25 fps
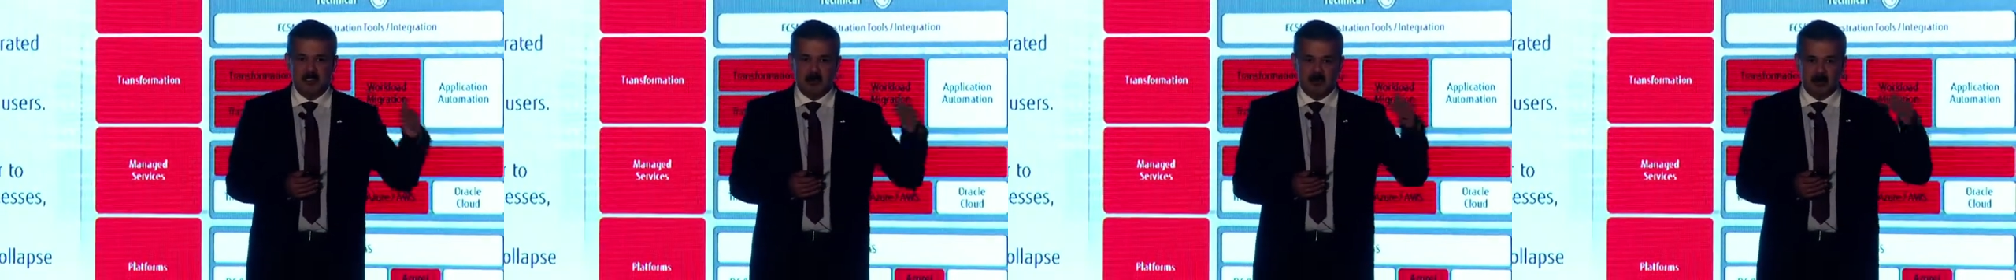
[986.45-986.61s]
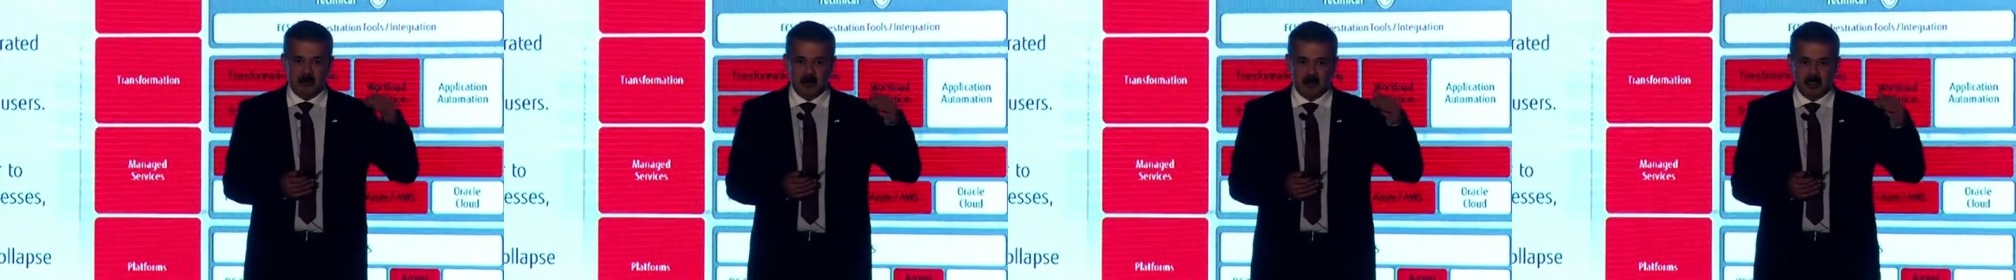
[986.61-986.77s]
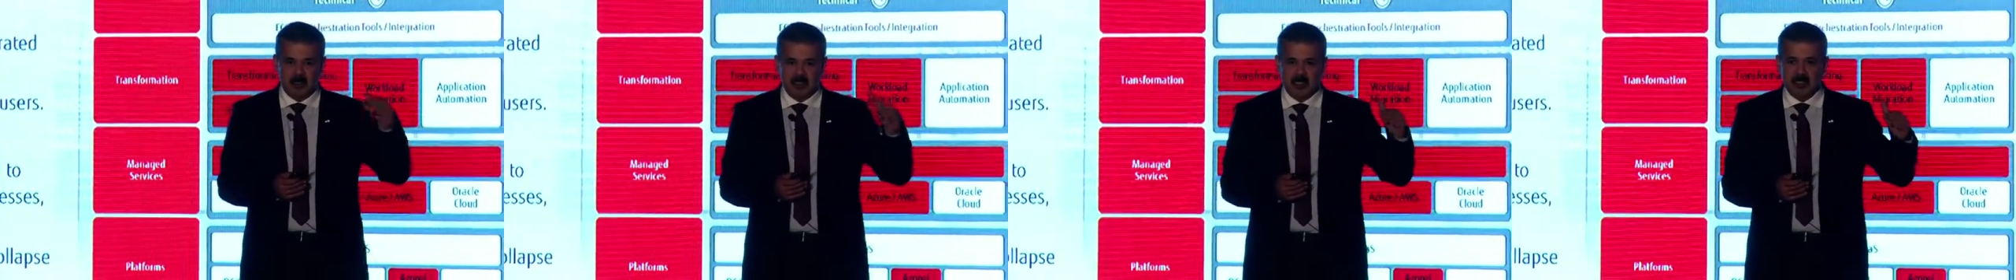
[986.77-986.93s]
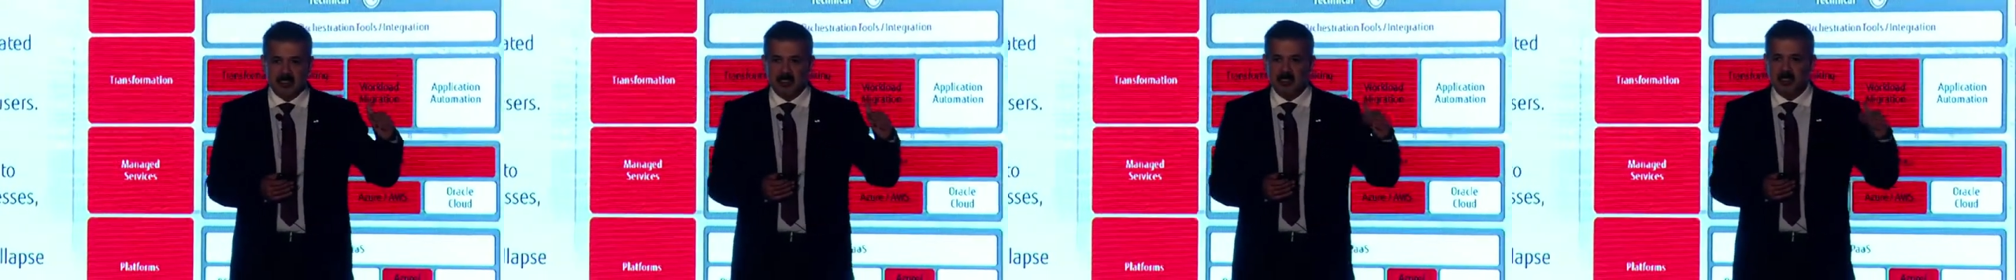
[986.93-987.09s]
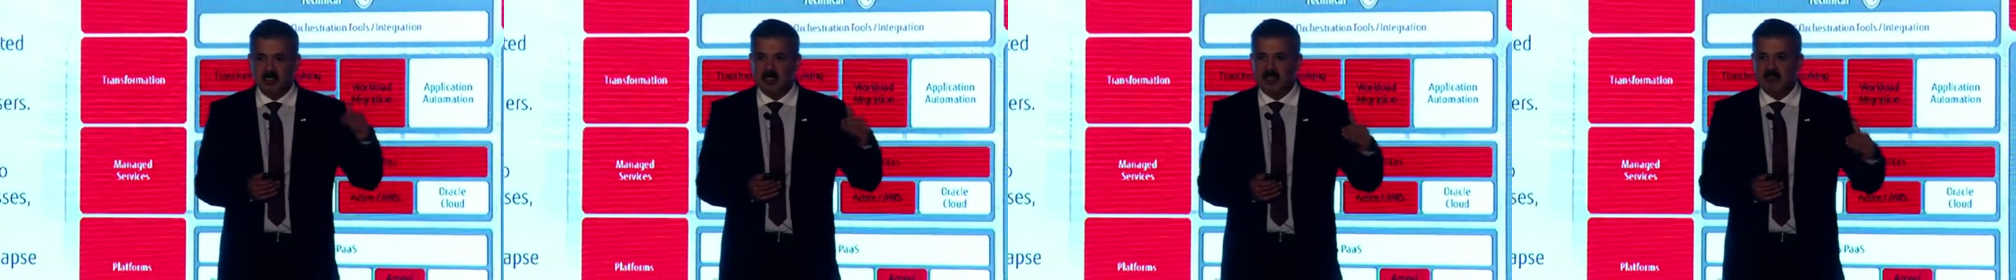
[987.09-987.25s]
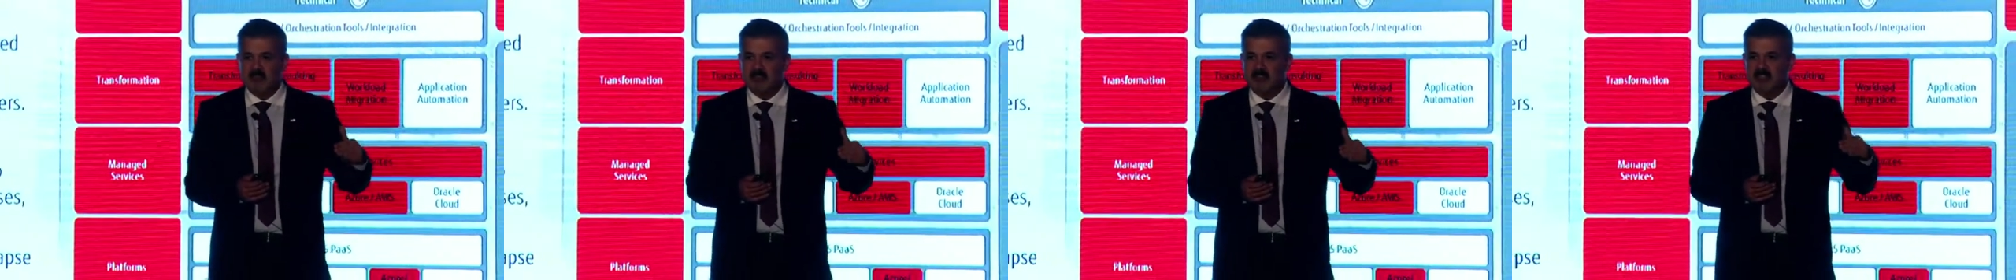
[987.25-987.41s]
to each
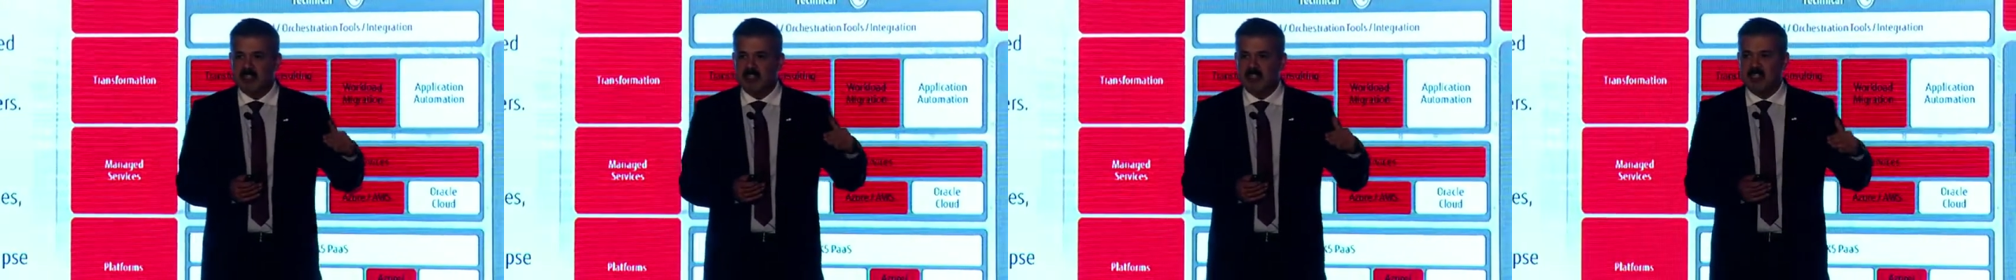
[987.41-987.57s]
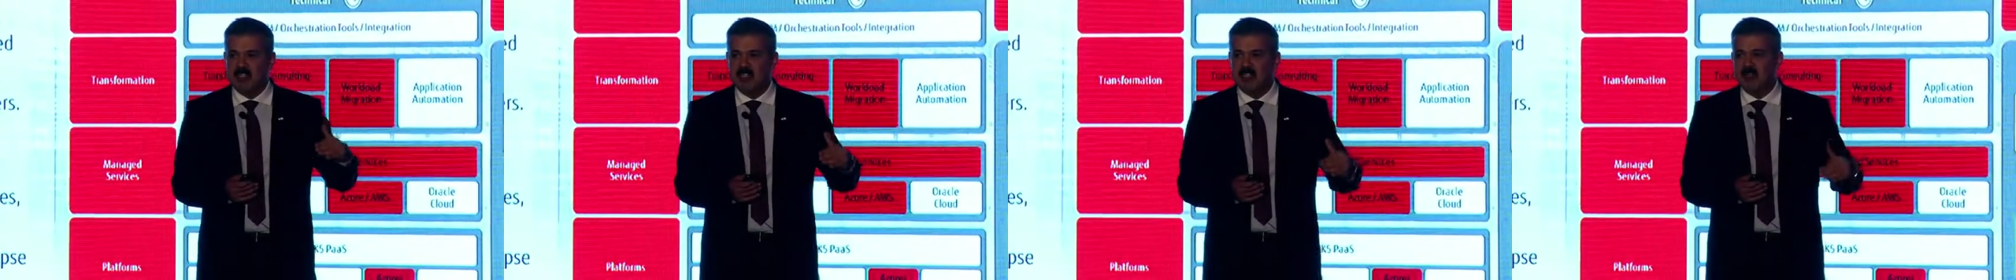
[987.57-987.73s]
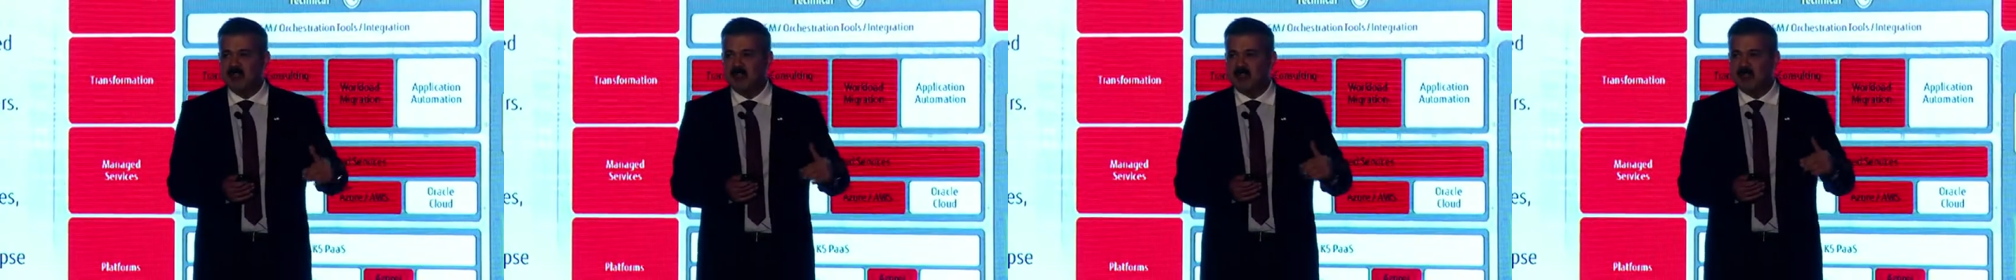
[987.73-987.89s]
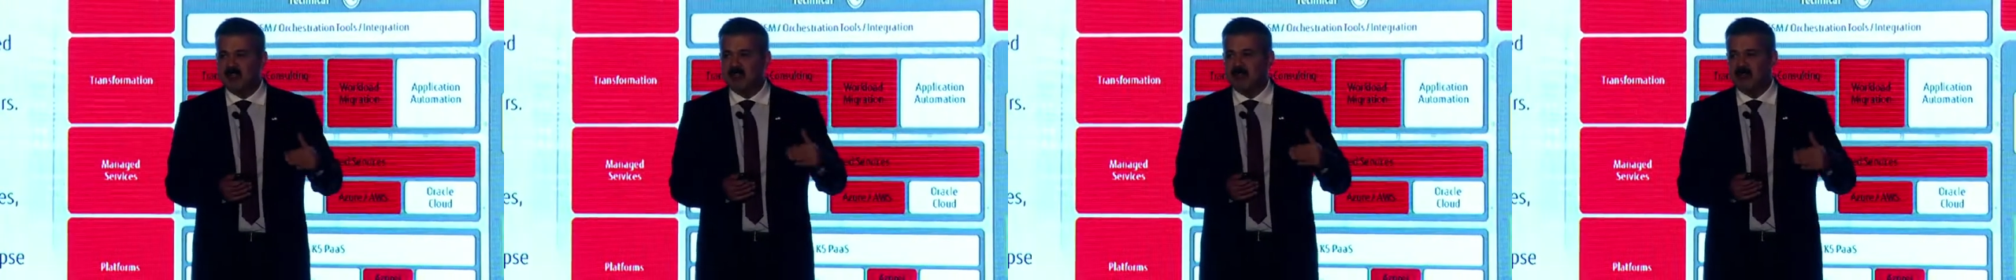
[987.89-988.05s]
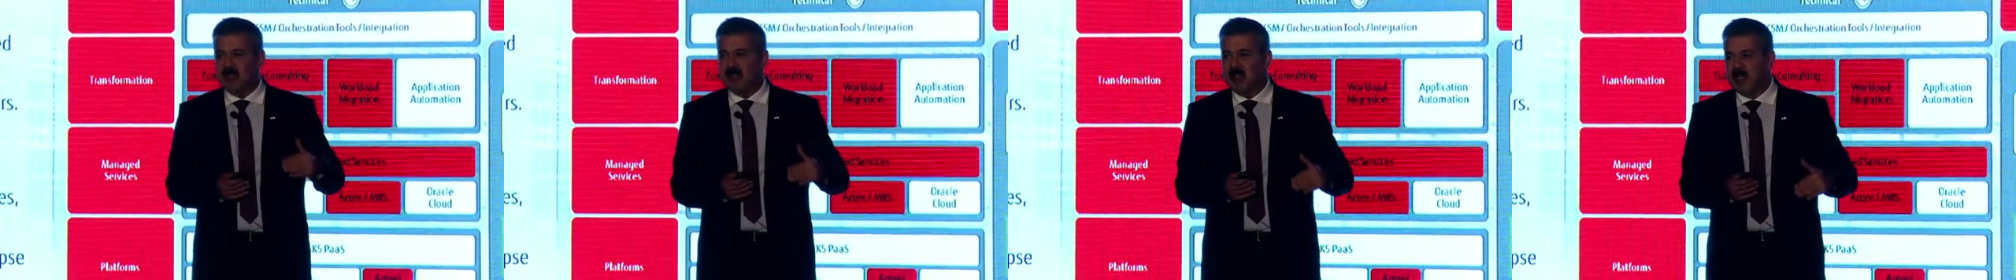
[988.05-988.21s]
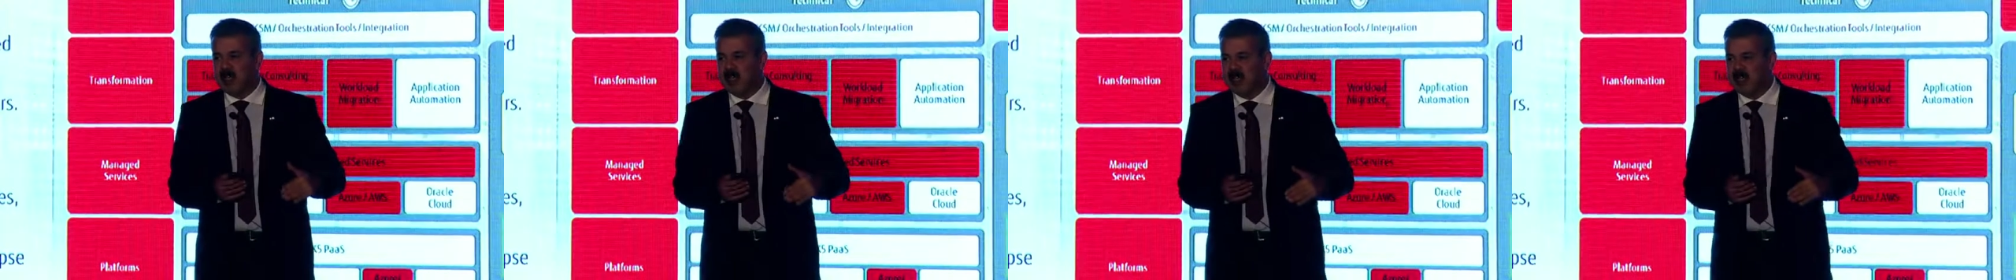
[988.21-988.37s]
and every layer of
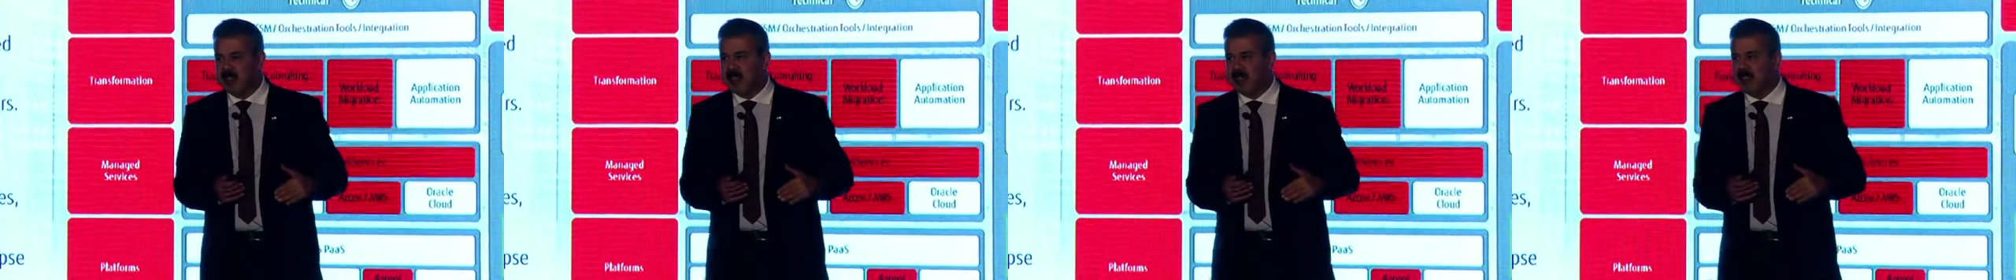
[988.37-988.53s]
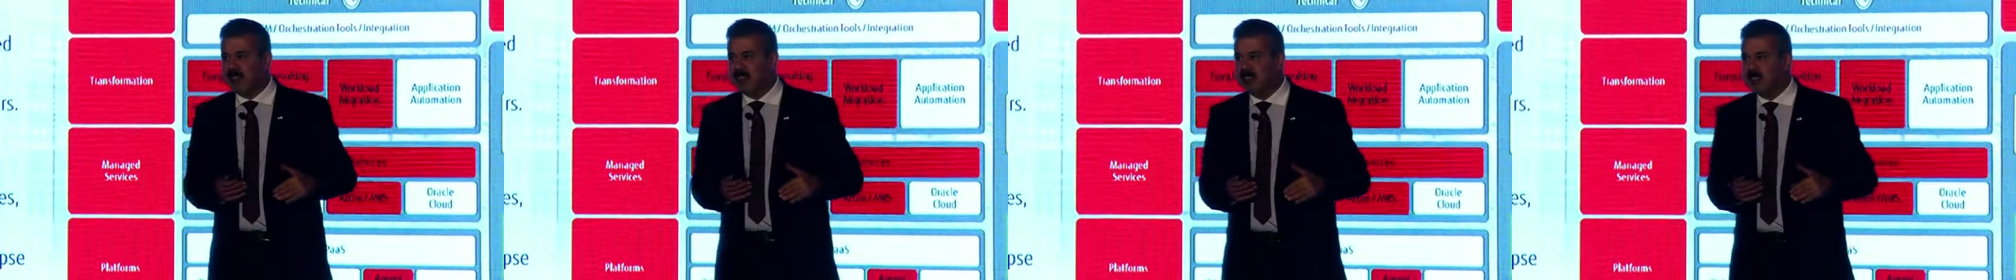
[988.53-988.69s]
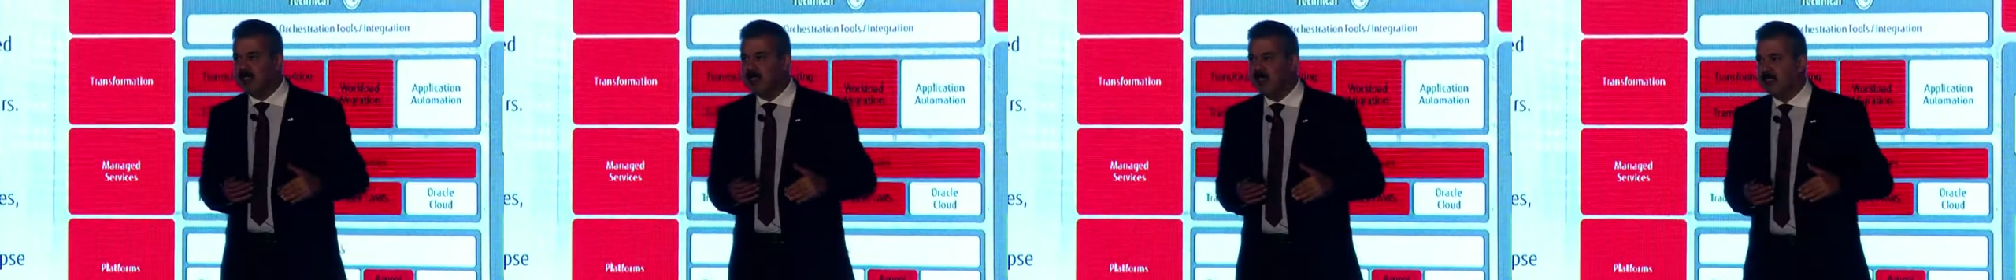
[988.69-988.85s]
IT,